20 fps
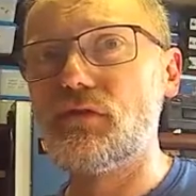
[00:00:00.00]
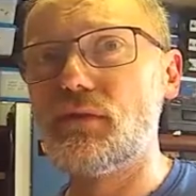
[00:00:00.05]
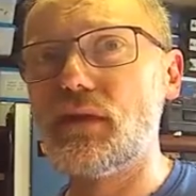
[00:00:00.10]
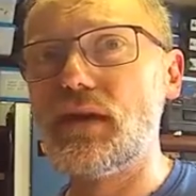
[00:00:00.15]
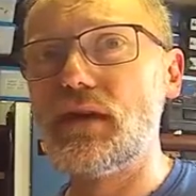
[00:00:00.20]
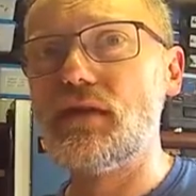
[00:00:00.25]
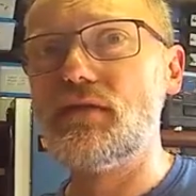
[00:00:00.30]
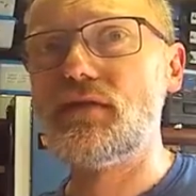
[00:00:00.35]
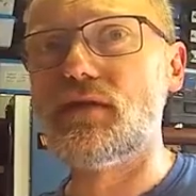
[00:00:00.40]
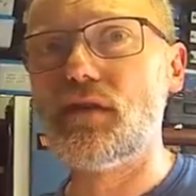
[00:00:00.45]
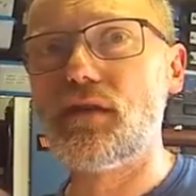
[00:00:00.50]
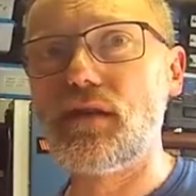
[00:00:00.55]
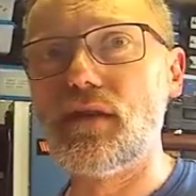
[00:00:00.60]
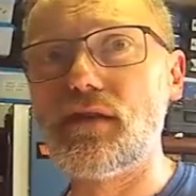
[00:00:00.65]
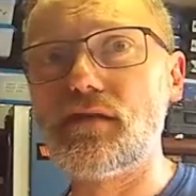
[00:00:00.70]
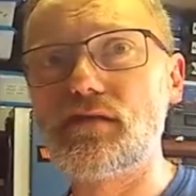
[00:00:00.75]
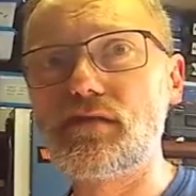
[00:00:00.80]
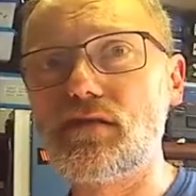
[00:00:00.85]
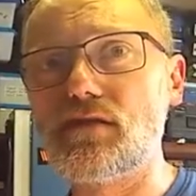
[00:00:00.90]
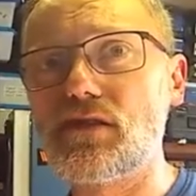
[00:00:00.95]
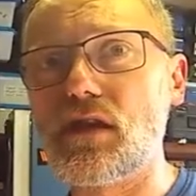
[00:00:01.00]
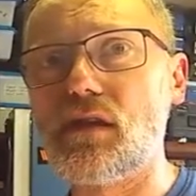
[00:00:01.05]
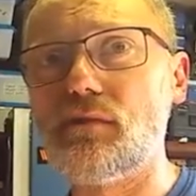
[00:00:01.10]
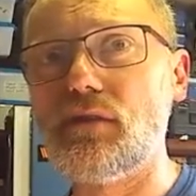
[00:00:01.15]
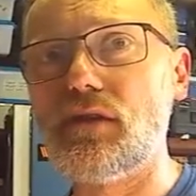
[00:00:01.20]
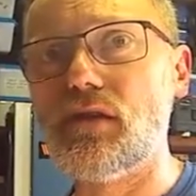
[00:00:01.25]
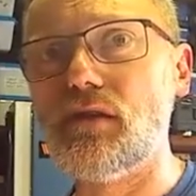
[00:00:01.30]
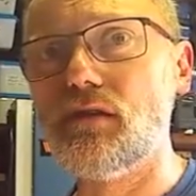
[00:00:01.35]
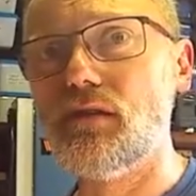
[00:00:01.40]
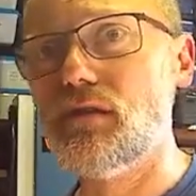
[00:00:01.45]
me than it is to
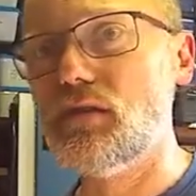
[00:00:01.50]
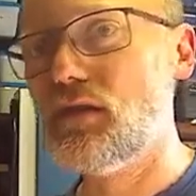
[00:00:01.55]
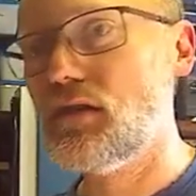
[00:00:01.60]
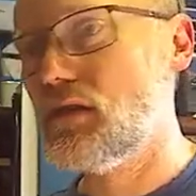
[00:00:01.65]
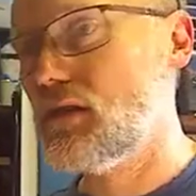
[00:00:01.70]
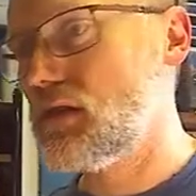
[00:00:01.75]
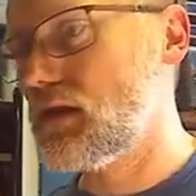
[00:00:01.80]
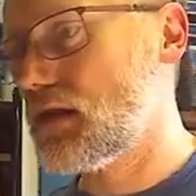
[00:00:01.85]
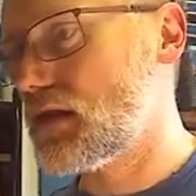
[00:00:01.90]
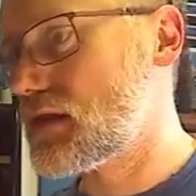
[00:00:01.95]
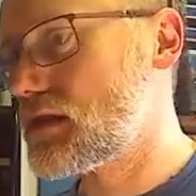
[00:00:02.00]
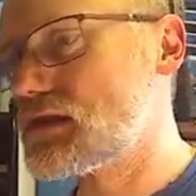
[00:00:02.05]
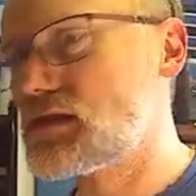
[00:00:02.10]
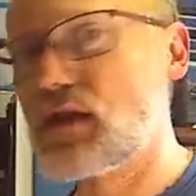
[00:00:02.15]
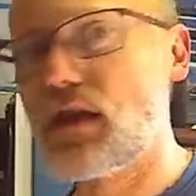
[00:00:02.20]
Jamie, because